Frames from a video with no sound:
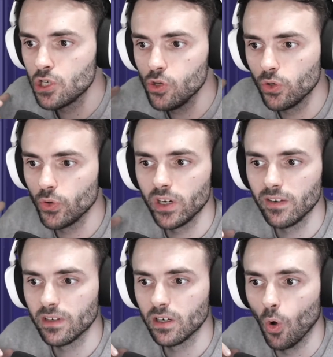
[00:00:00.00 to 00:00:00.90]
you couldn't
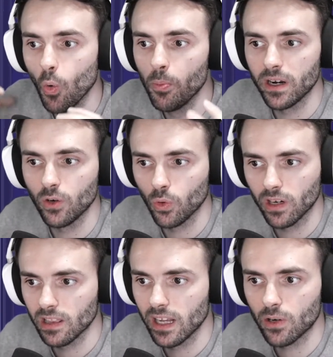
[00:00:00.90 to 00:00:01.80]
even open or
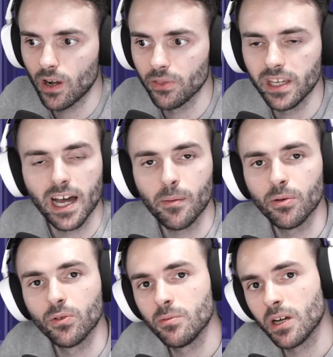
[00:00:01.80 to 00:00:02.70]
click around the app
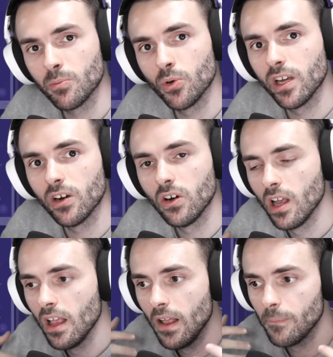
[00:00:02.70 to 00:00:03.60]
on the MacBook Air.
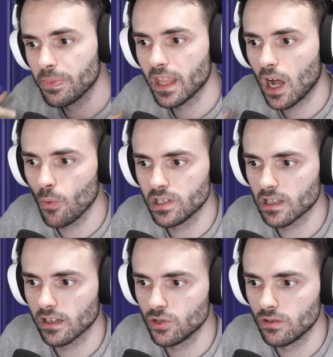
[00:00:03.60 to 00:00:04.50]
Now it's
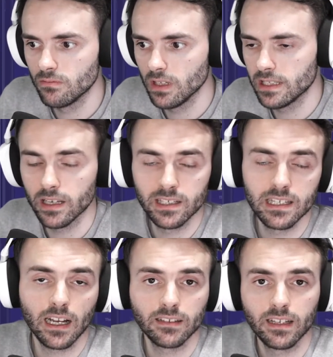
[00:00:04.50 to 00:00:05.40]
like it's
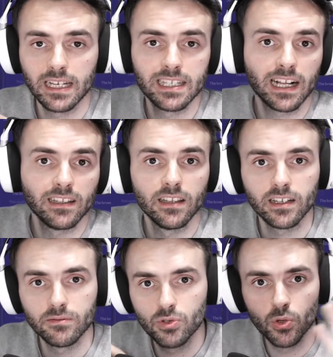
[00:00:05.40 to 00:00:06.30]
not exactly like
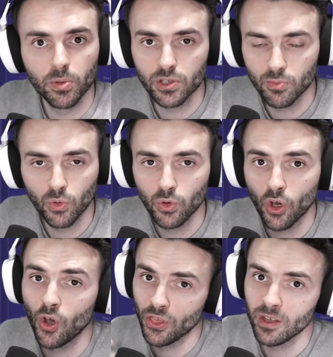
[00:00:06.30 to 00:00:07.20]
super smooth
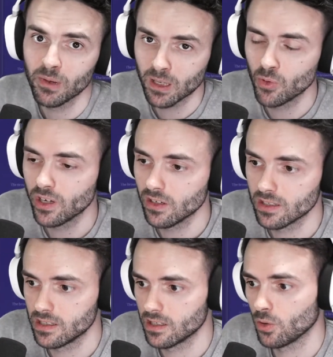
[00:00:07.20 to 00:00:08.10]
on the MacBook Air
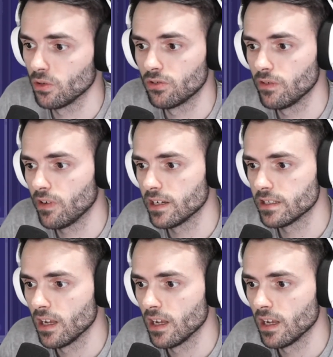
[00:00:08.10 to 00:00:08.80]
because it's an older device,